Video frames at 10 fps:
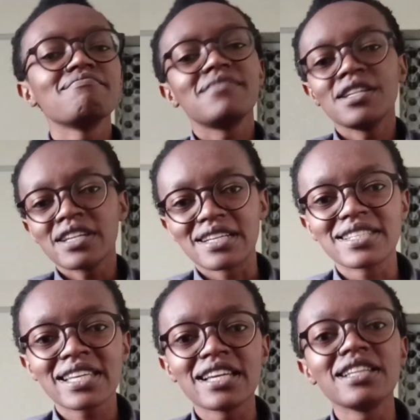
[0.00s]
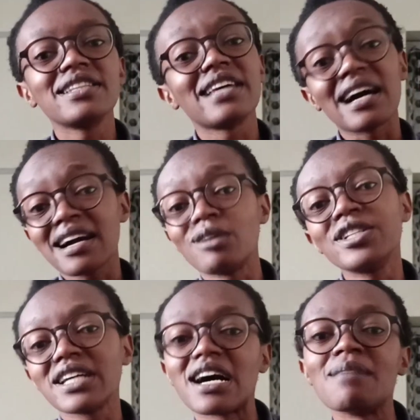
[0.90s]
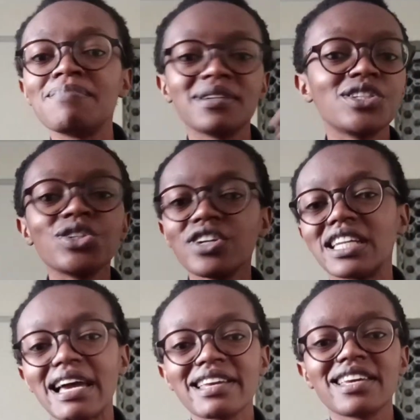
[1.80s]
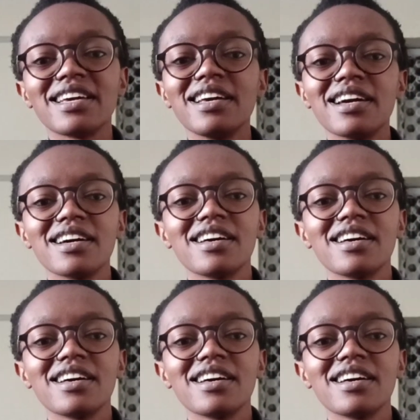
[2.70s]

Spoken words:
then you can scale the account up to your liking.